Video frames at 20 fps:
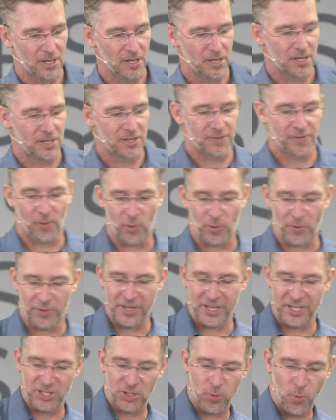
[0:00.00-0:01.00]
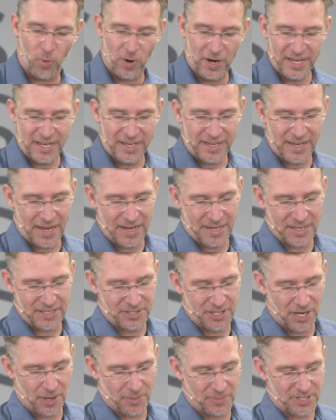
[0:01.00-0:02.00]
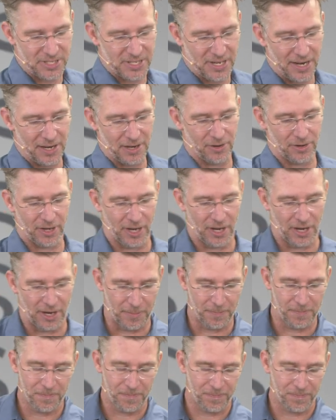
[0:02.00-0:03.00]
For the 20K dump style gun,